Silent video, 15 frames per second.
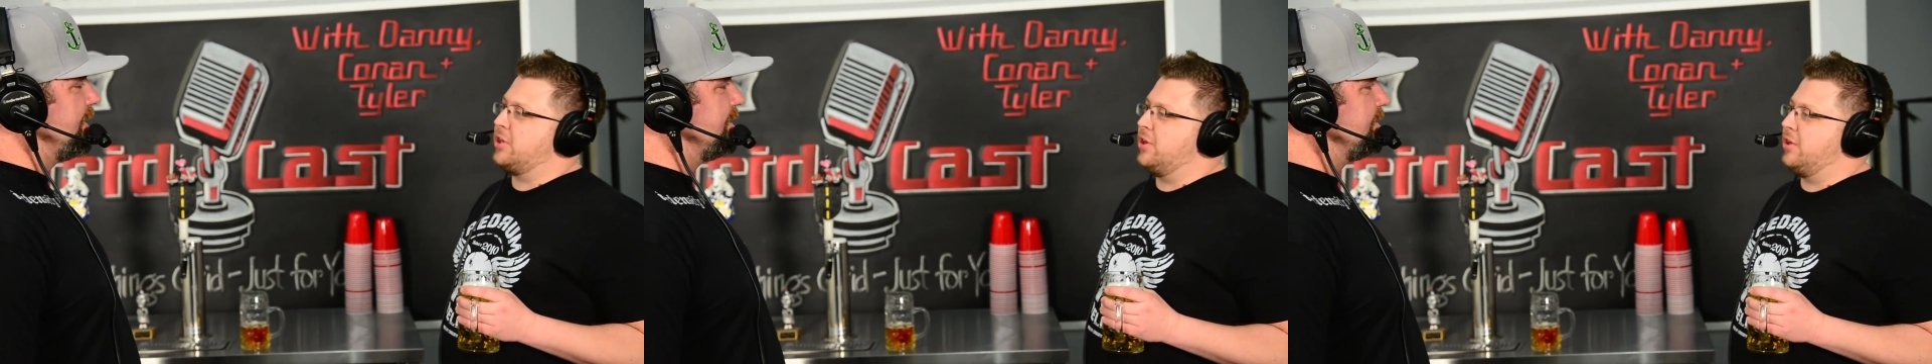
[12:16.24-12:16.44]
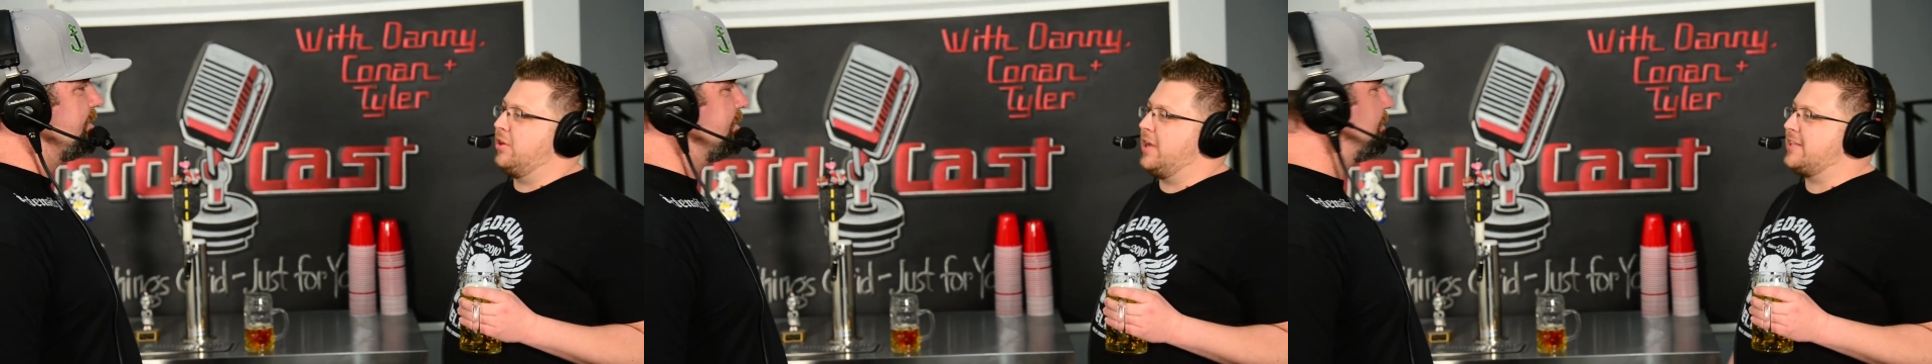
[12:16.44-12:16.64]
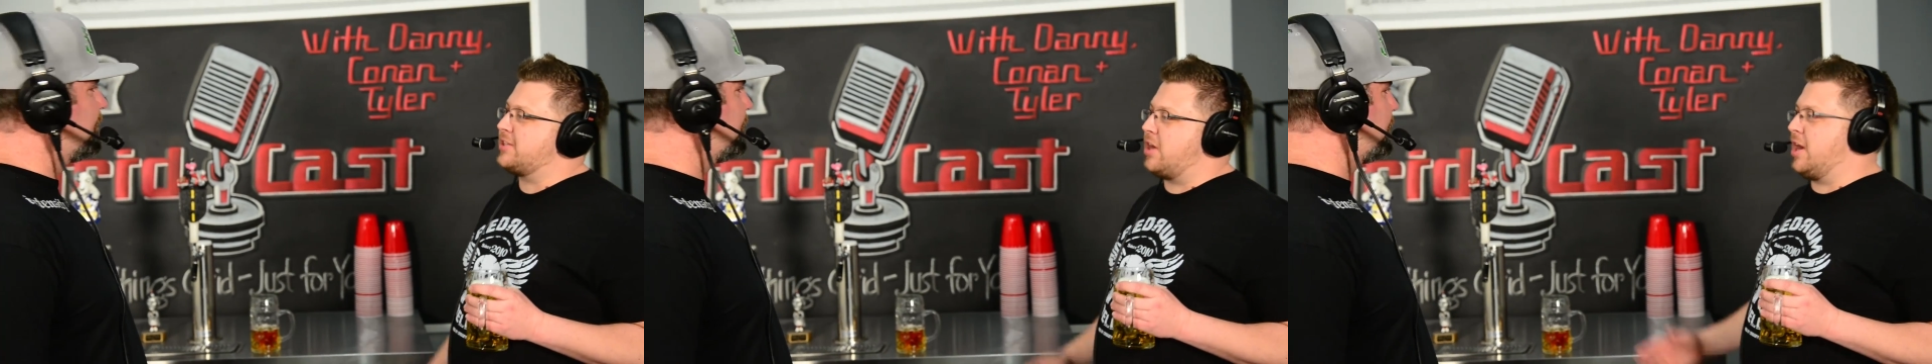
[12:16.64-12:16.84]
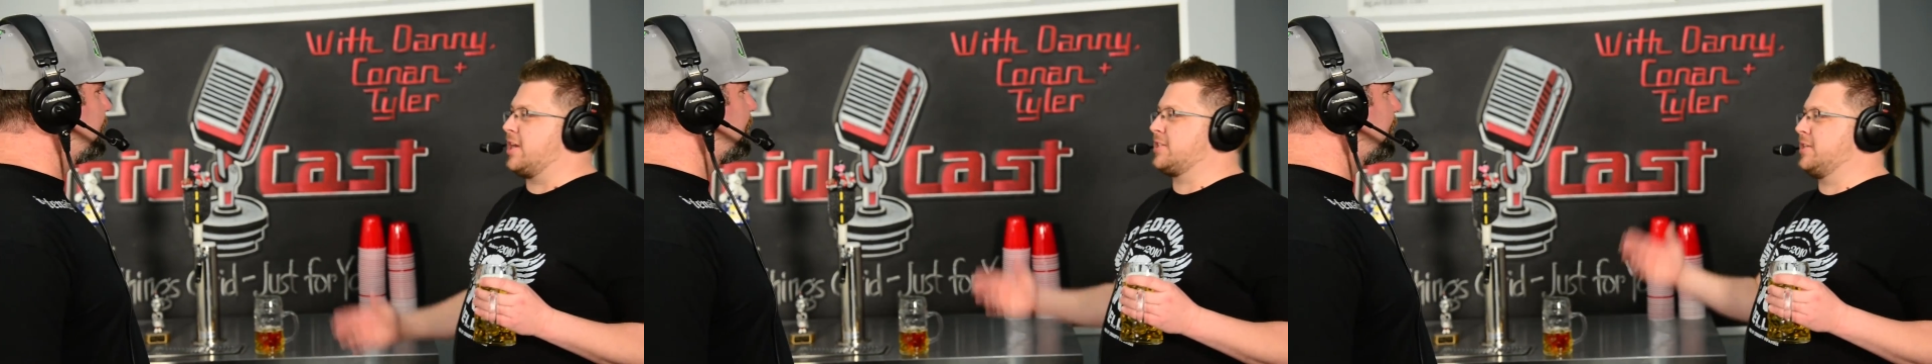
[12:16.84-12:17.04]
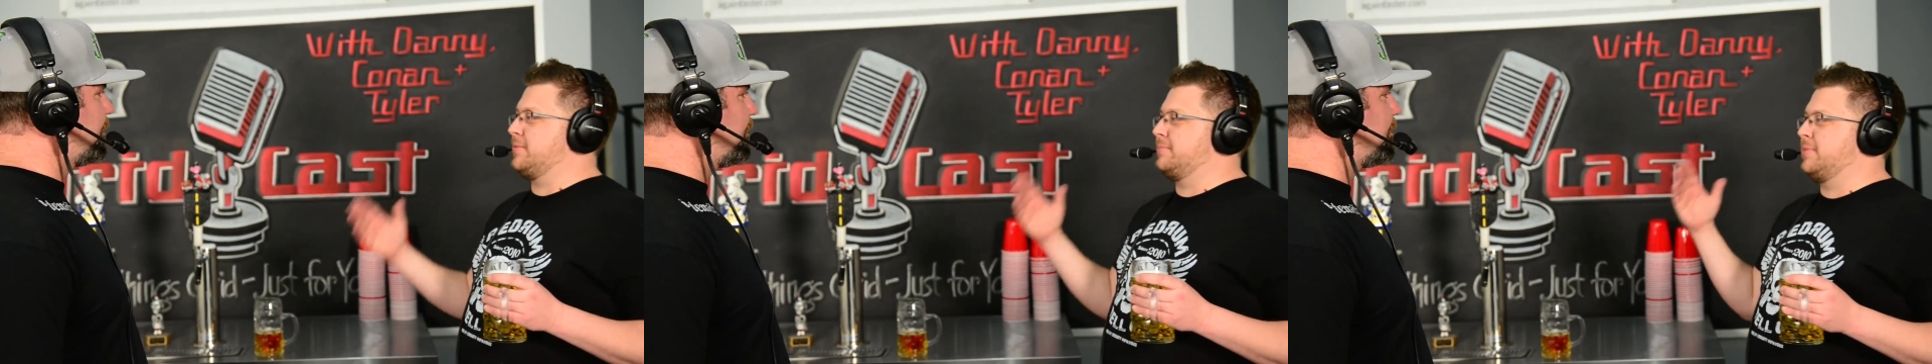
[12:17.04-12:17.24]
So that's
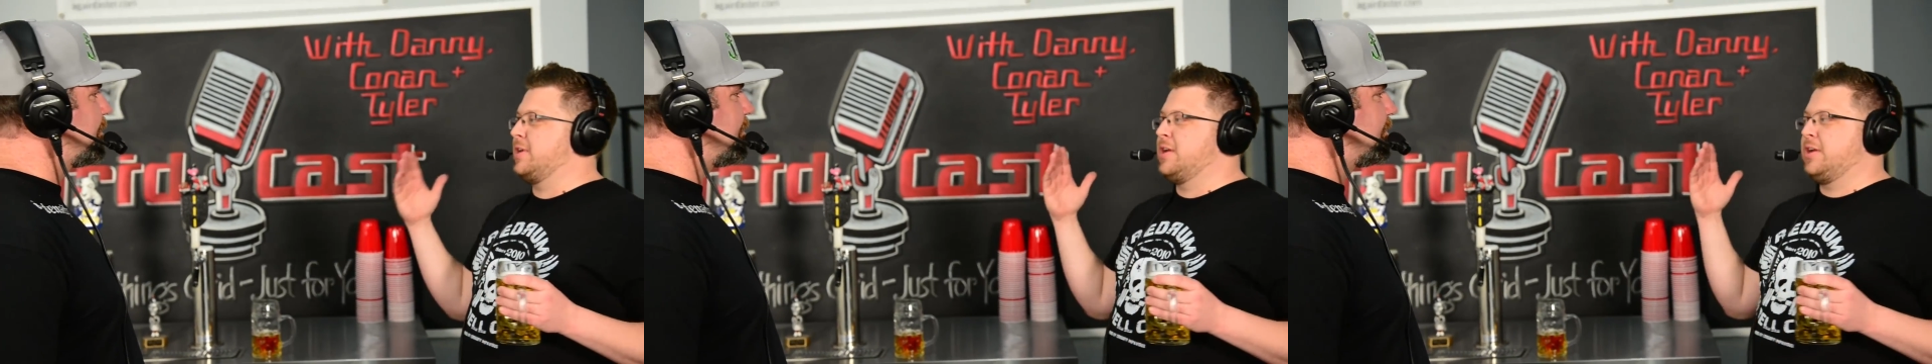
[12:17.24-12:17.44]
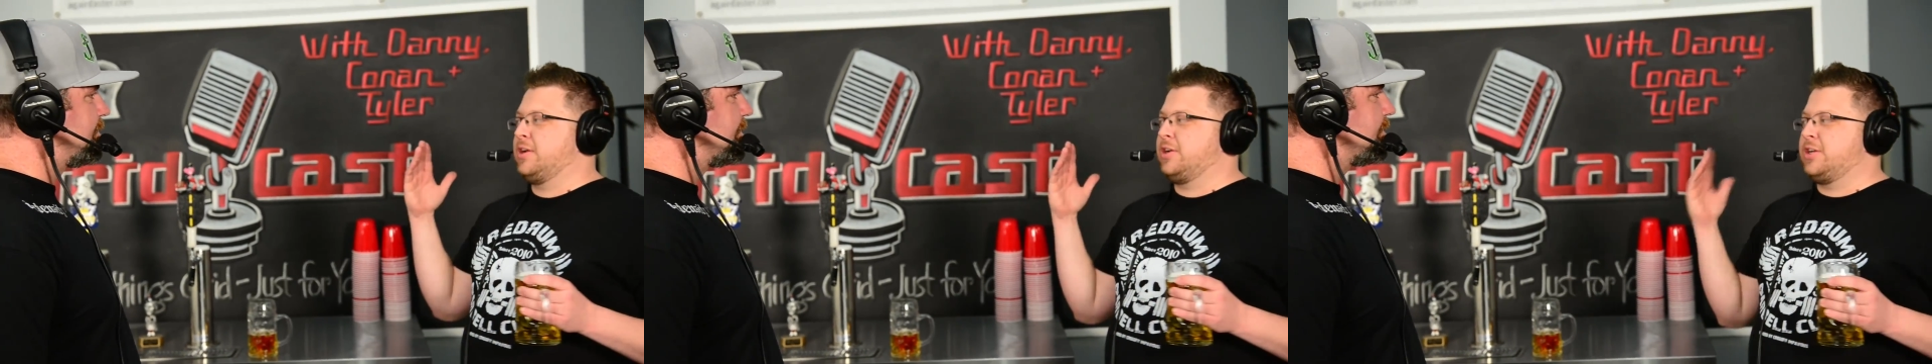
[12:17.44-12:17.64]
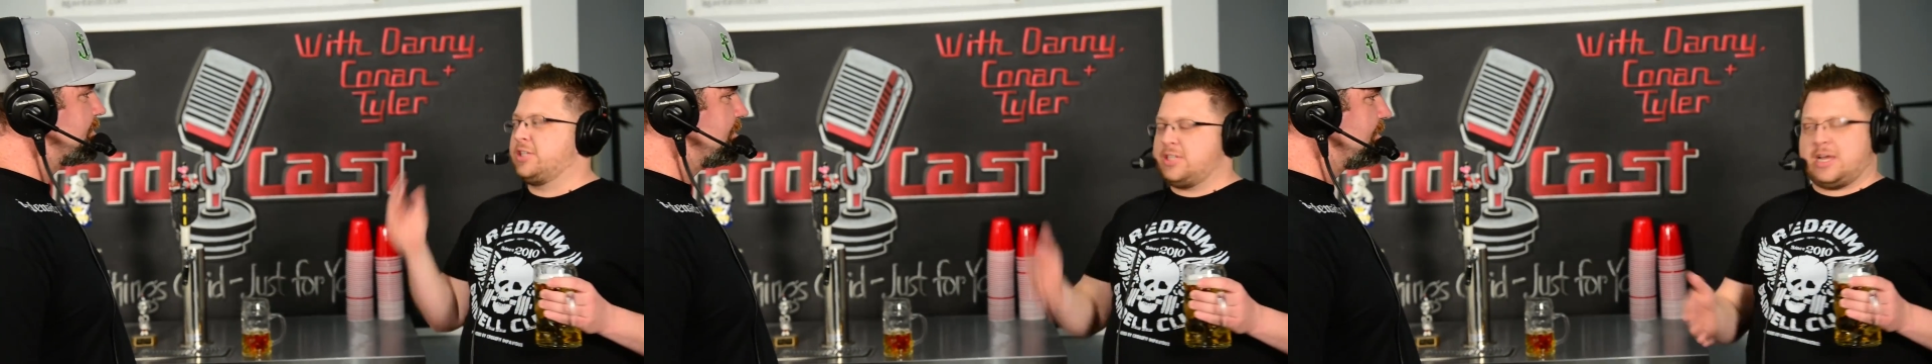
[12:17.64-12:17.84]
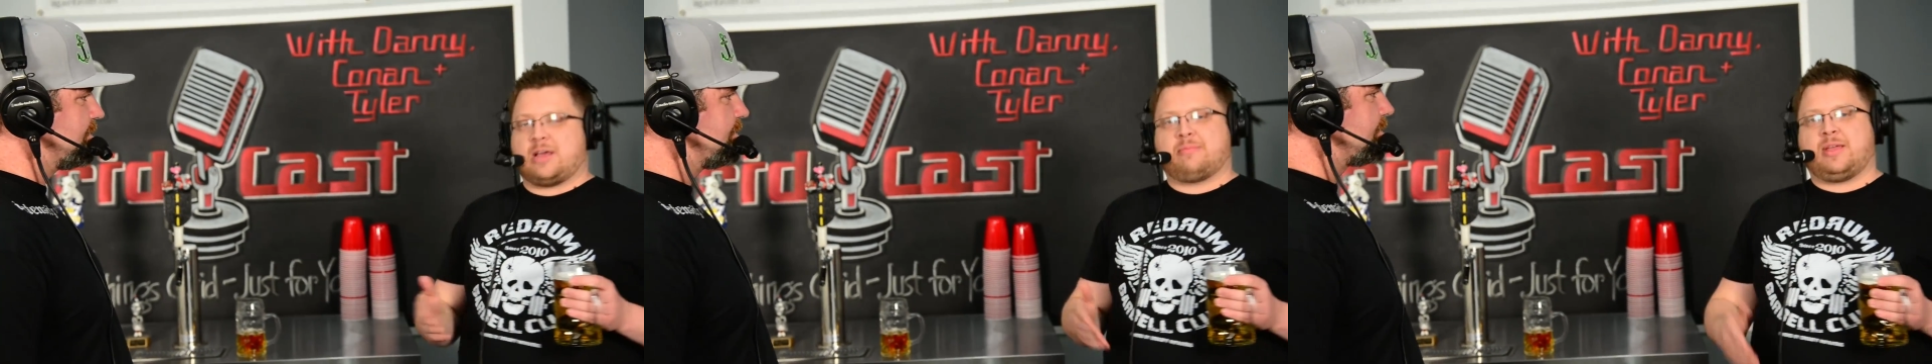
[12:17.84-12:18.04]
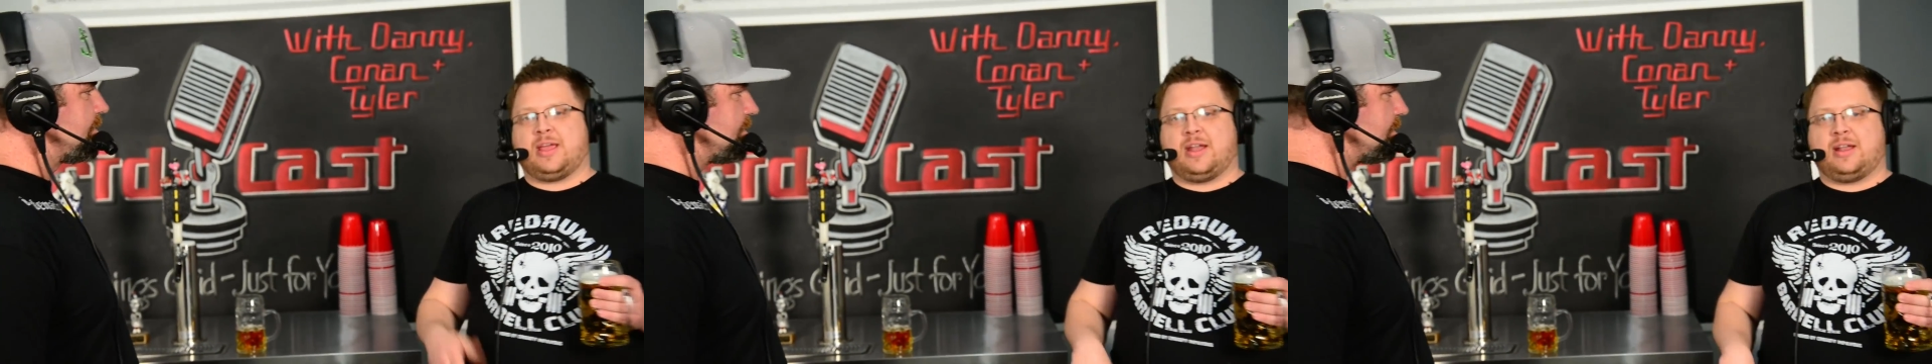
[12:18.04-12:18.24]
awesome. Good
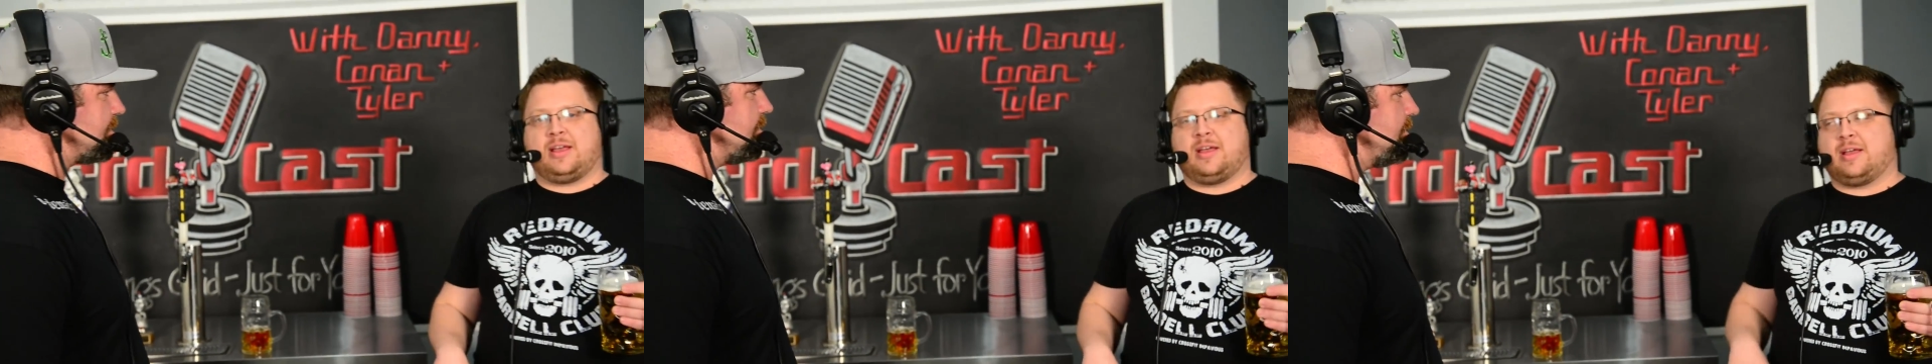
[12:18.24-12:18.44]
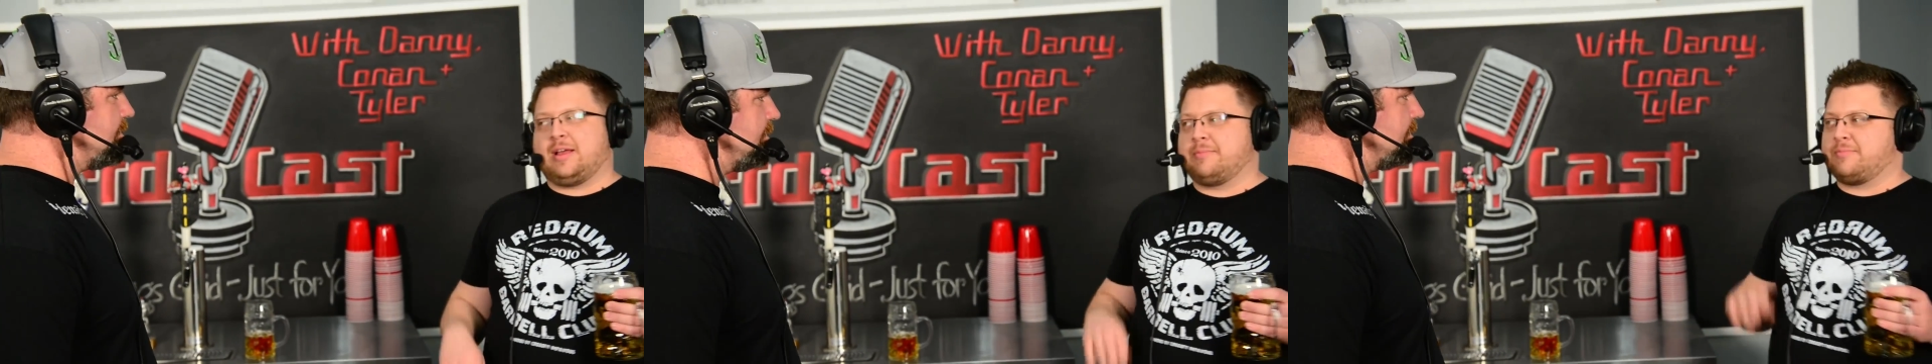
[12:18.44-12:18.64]
job, Hannah.